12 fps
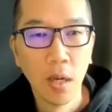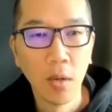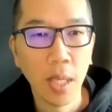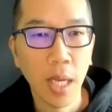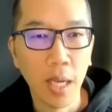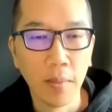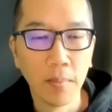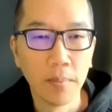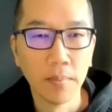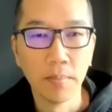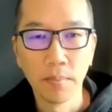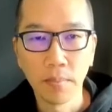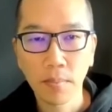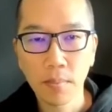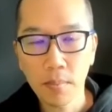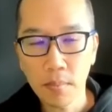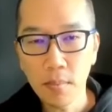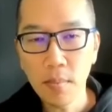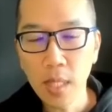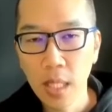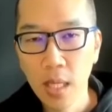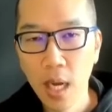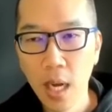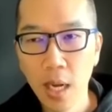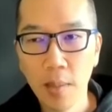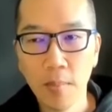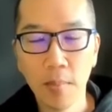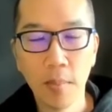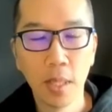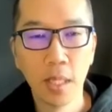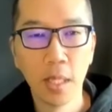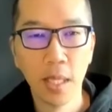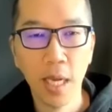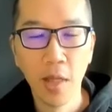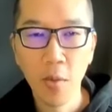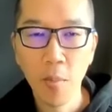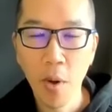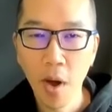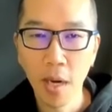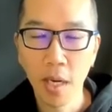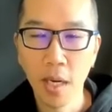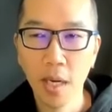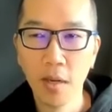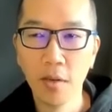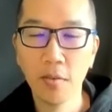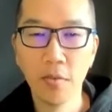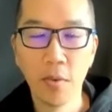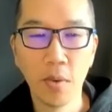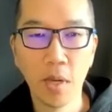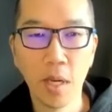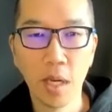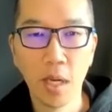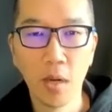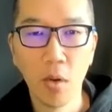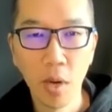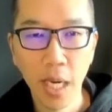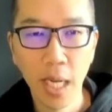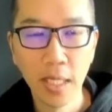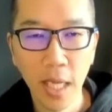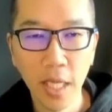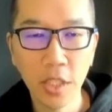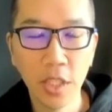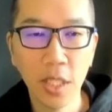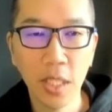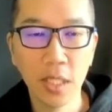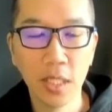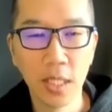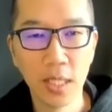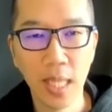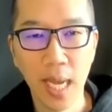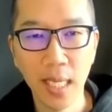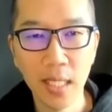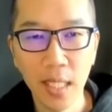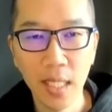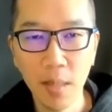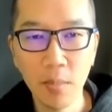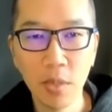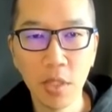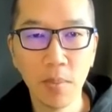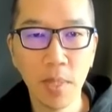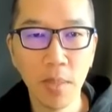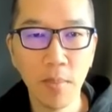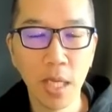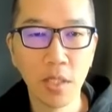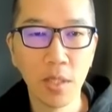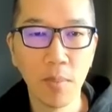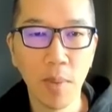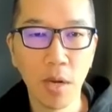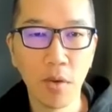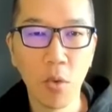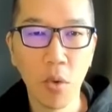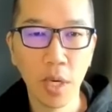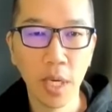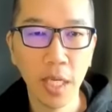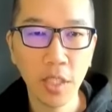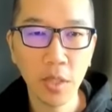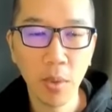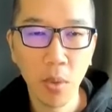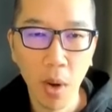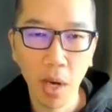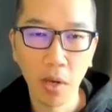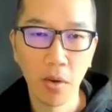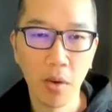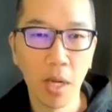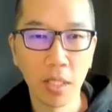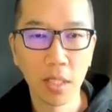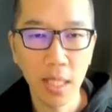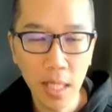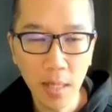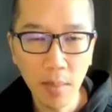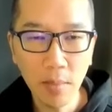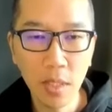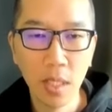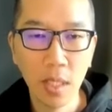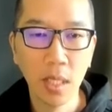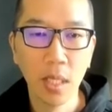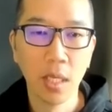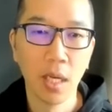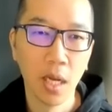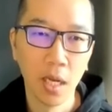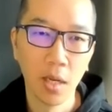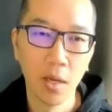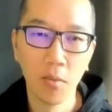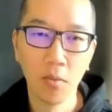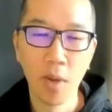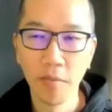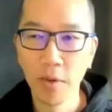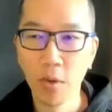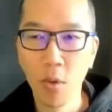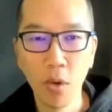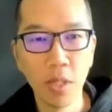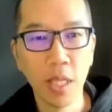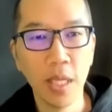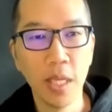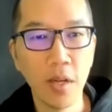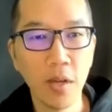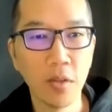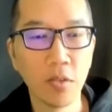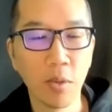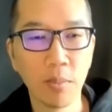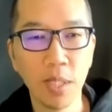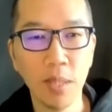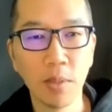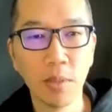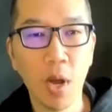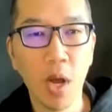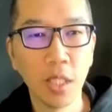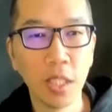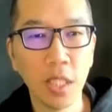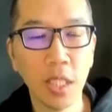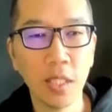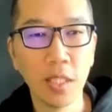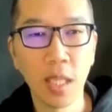Okay. Another part of organization is designing teams to minimize the amount of coordination required across teams. Relevant quote here is from Team Topologies.